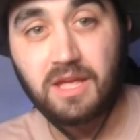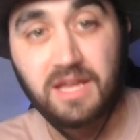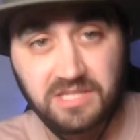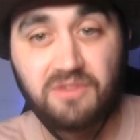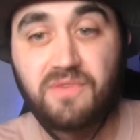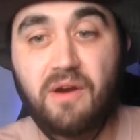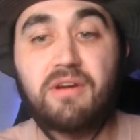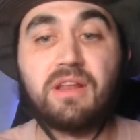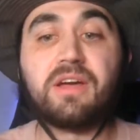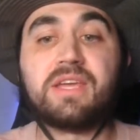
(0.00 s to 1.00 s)
He's a
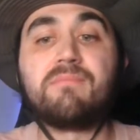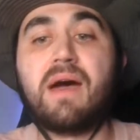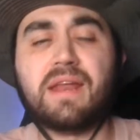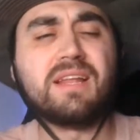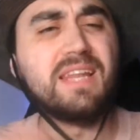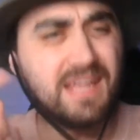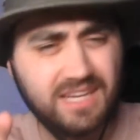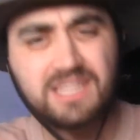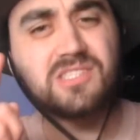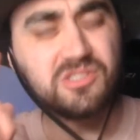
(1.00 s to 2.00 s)
very lucky man.
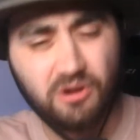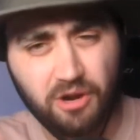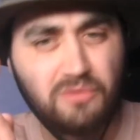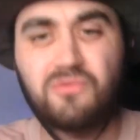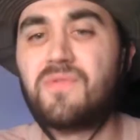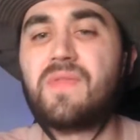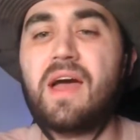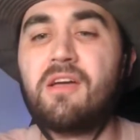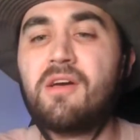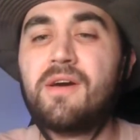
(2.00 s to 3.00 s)
Let's start off with
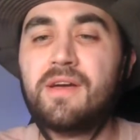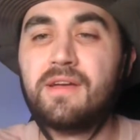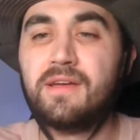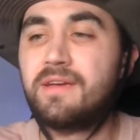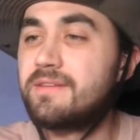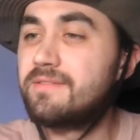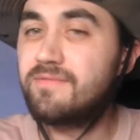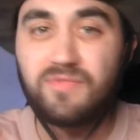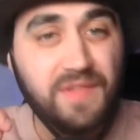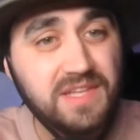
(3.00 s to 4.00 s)
that.
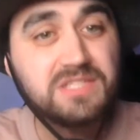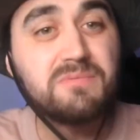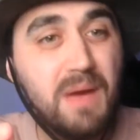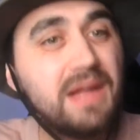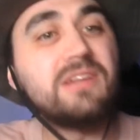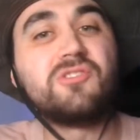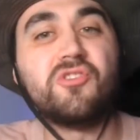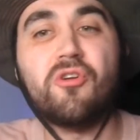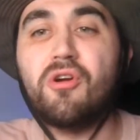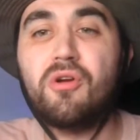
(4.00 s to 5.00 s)
This
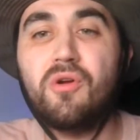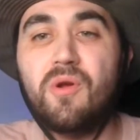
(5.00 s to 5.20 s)
manager